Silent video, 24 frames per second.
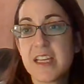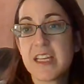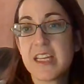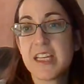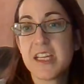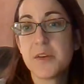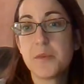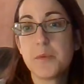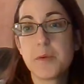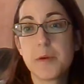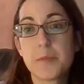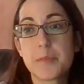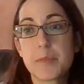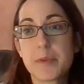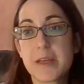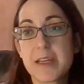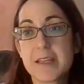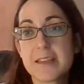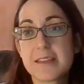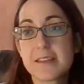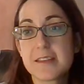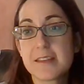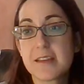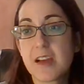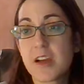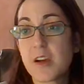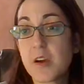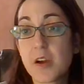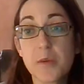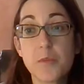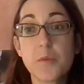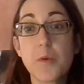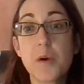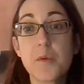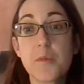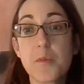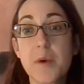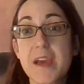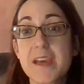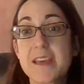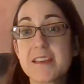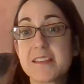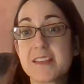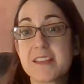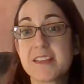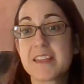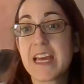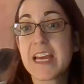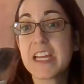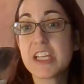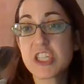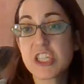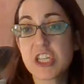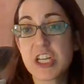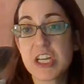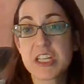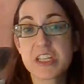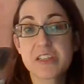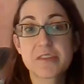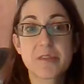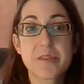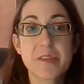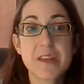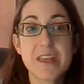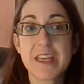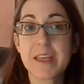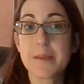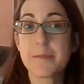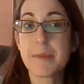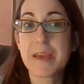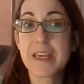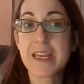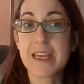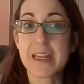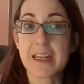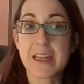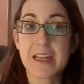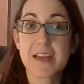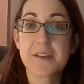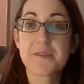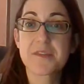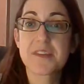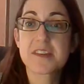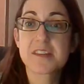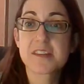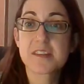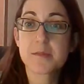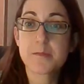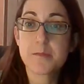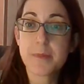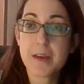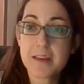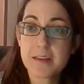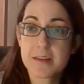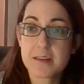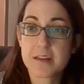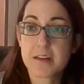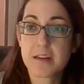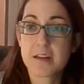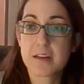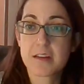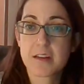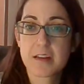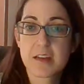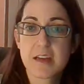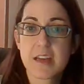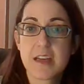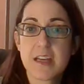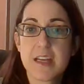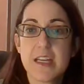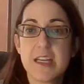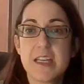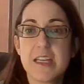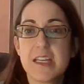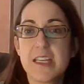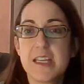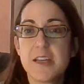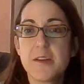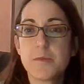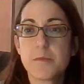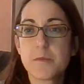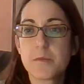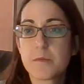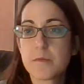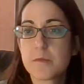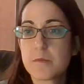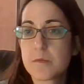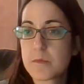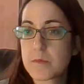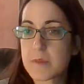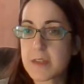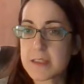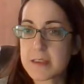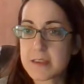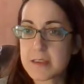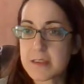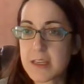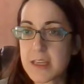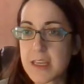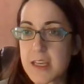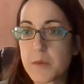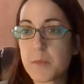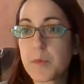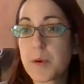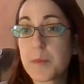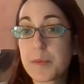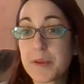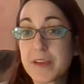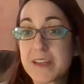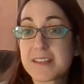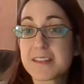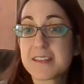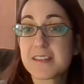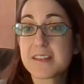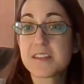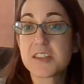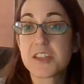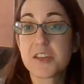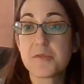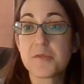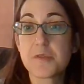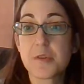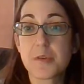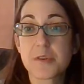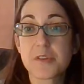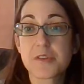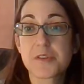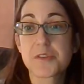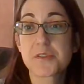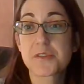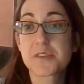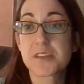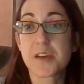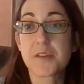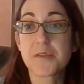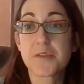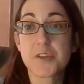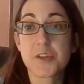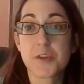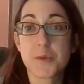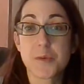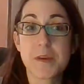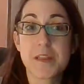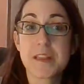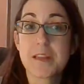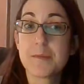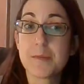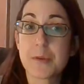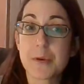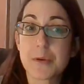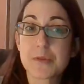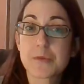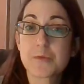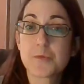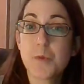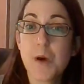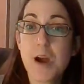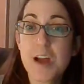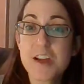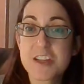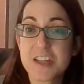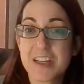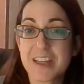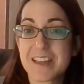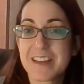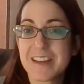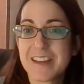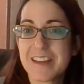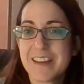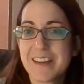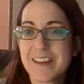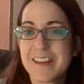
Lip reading: In what ways did that change from the beginning of the semester? In what places do you notice yourself doing the most watching?